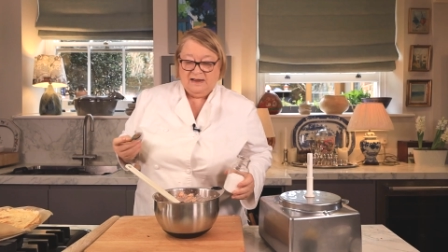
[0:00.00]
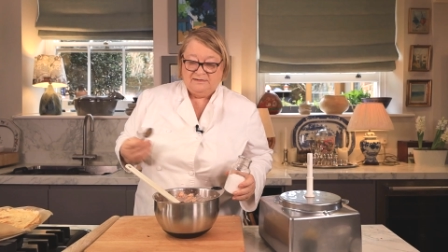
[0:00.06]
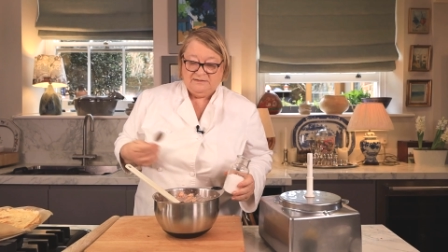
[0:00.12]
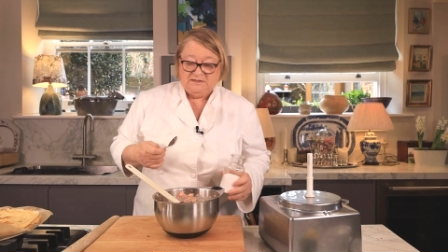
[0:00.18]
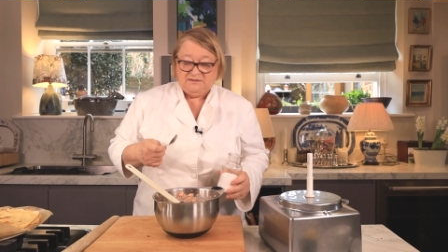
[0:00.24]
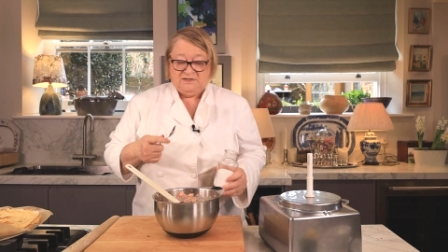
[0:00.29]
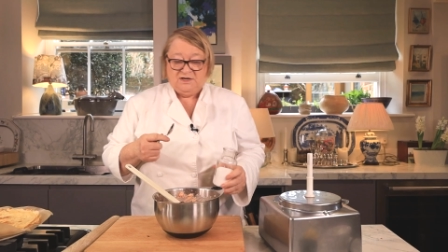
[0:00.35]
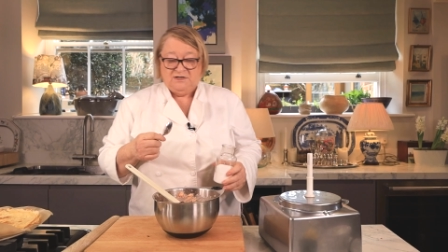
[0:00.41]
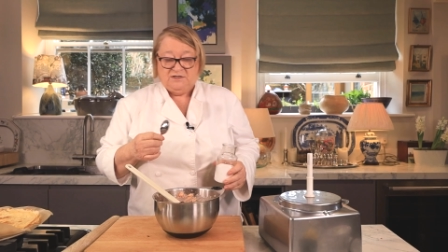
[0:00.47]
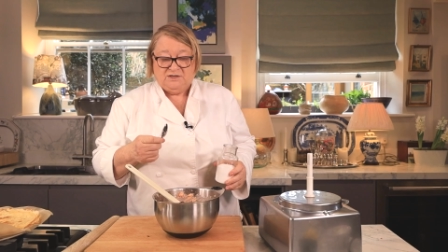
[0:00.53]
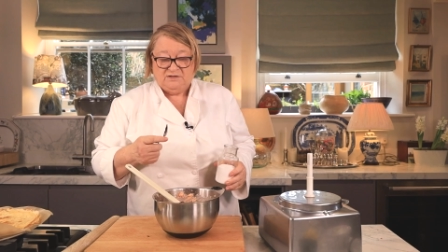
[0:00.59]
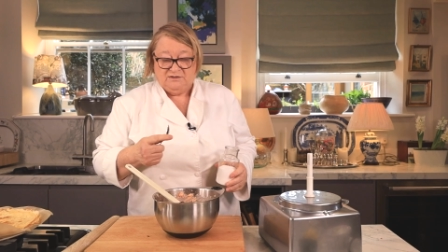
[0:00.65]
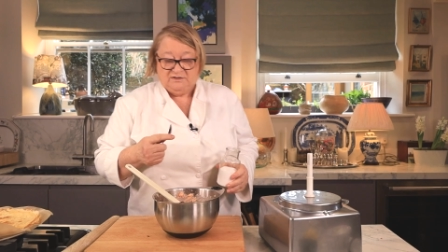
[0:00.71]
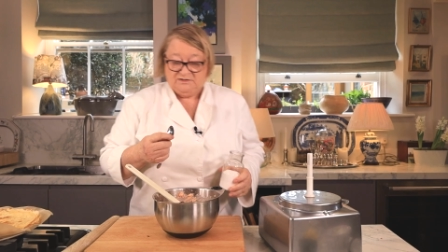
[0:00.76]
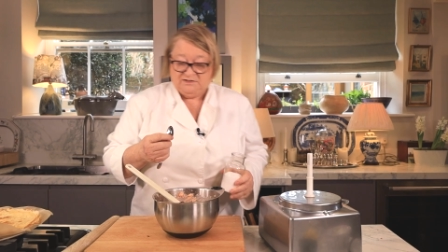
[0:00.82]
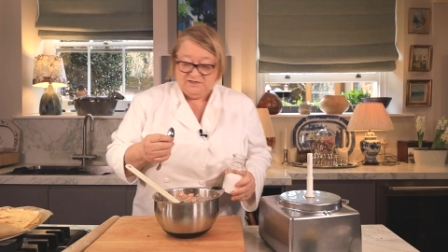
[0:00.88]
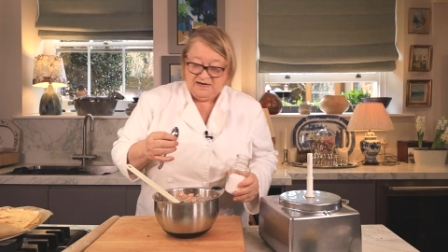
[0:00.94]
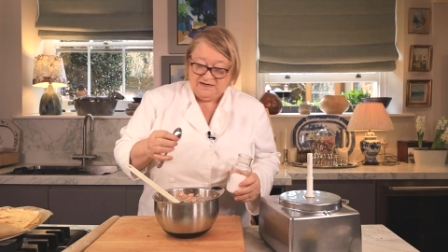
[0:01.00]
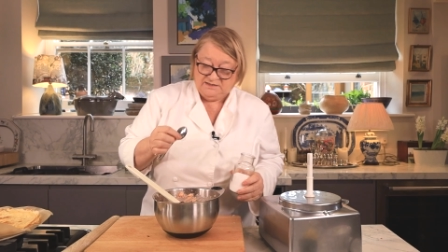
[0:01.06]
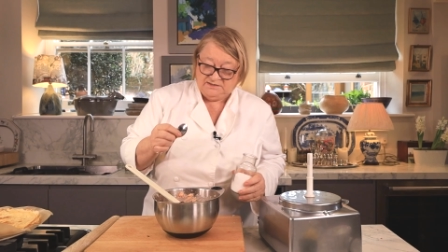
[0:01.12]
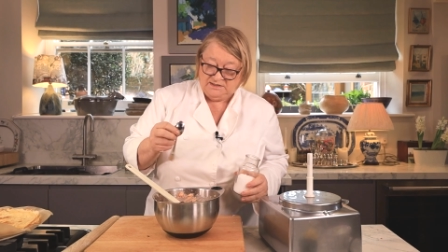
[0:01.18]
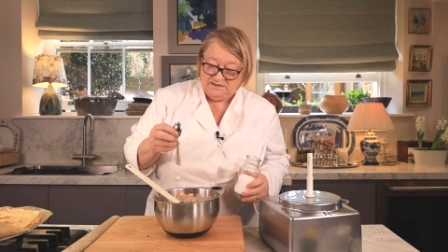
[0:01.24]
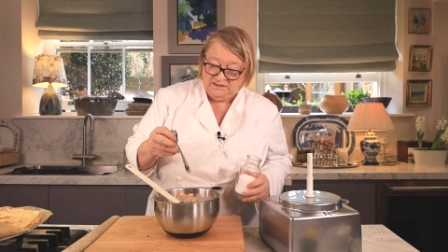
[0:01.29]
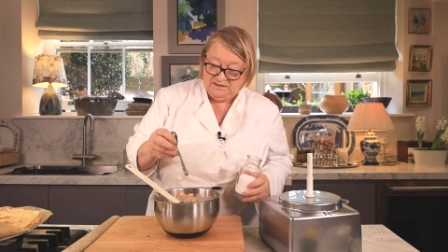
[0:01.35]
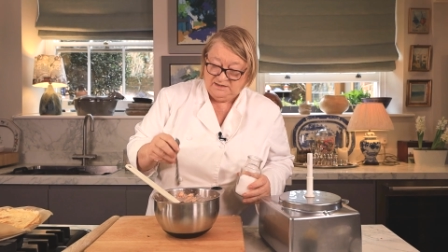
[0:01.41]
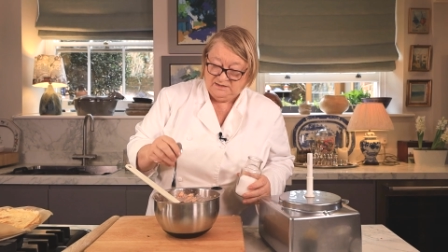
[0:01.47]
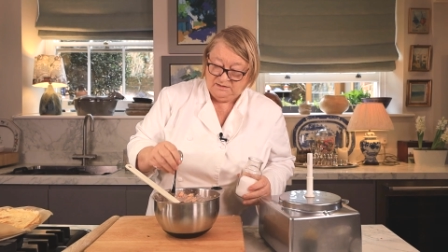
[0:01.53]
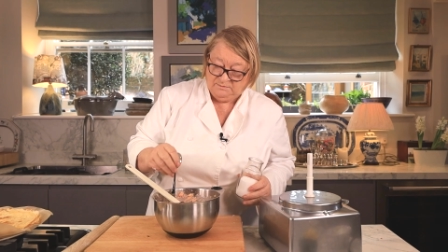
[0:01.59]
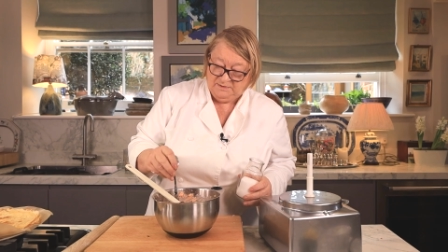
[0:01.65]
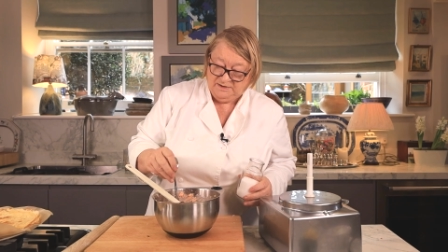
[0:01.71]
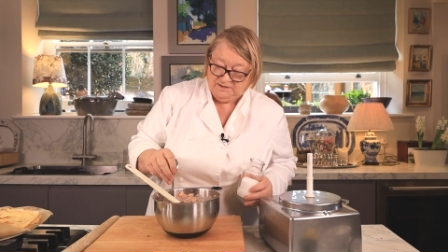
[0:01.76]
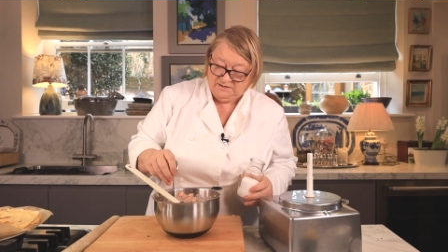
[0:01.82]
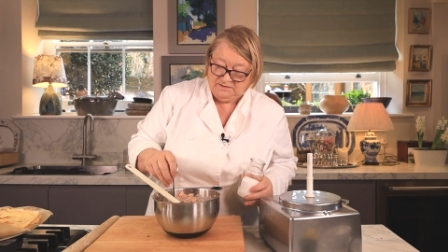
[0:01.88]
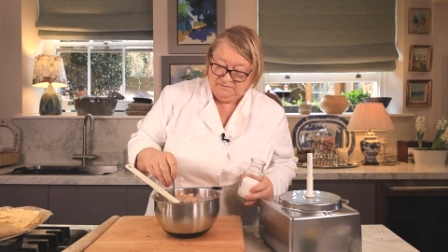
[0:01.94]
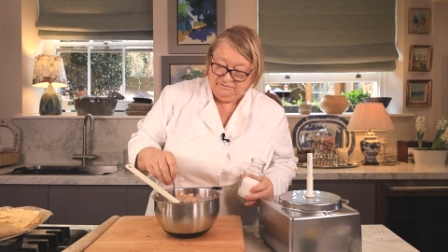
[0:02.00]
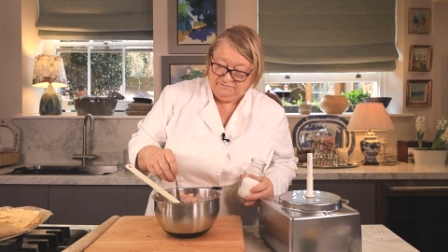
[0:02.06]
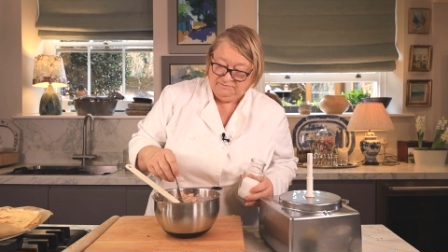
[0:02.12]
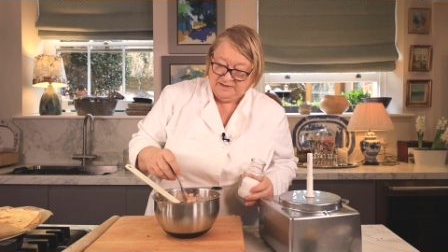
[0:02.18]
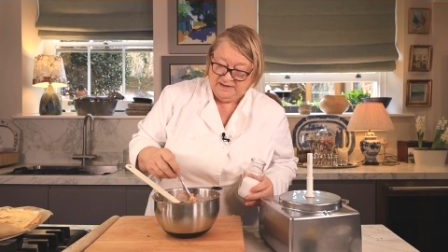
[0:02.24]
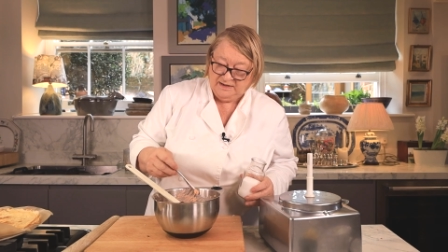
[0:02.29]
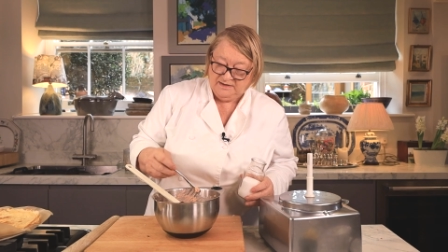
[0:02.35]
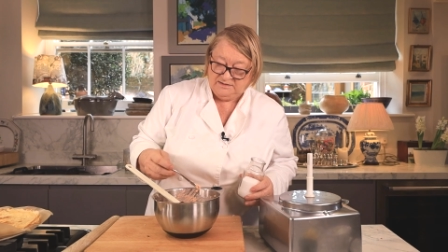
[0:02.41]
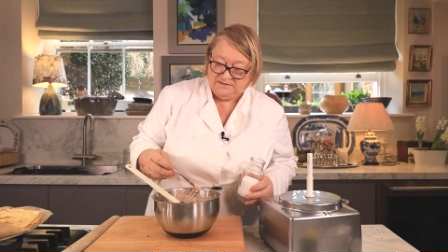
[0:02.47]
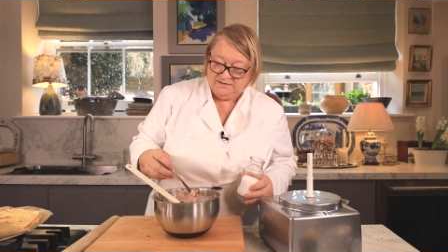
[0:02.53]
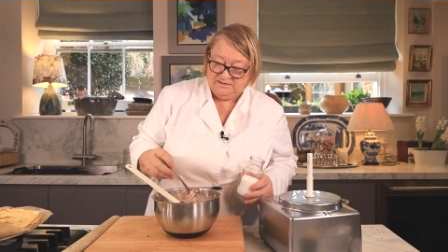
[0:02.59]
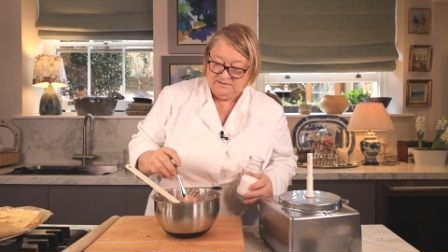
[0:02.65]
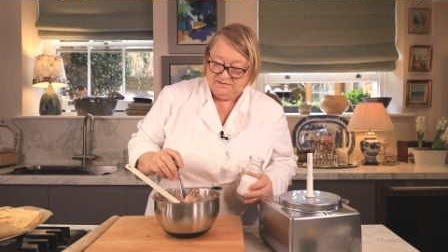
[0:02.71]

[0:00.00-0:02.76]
I'm just going to taste it a little bit from that.